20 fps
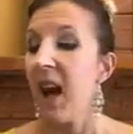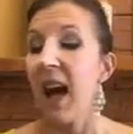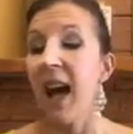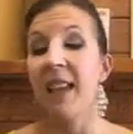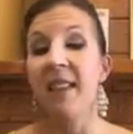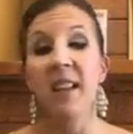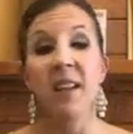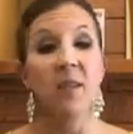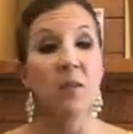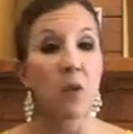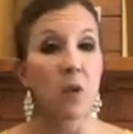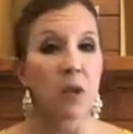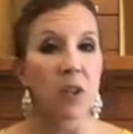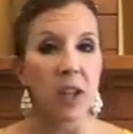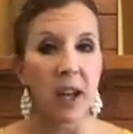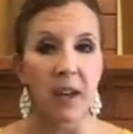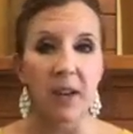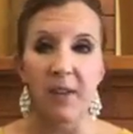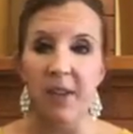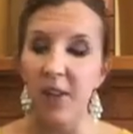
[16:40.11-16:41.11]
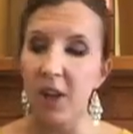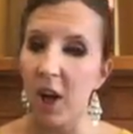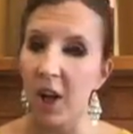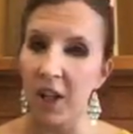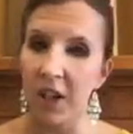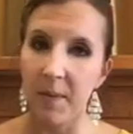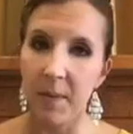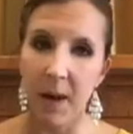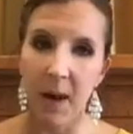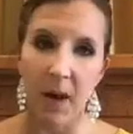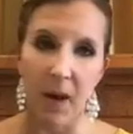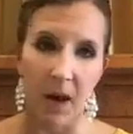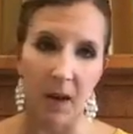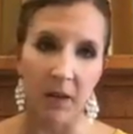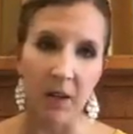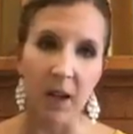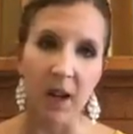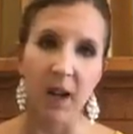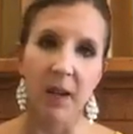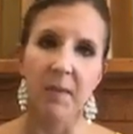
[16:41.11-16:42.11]
And then of course, I already talked about
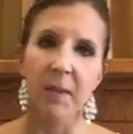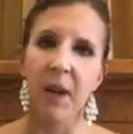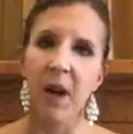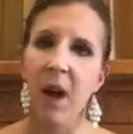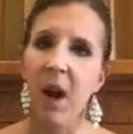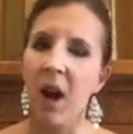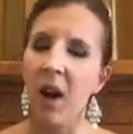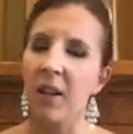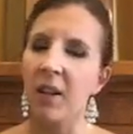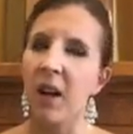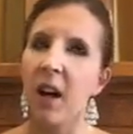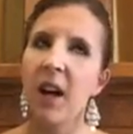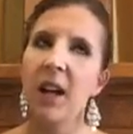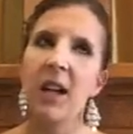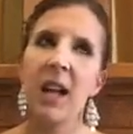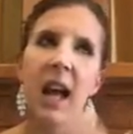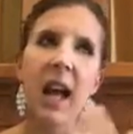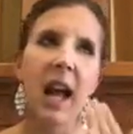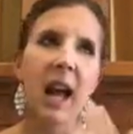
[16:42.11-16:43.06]
On Guard, but On Guard,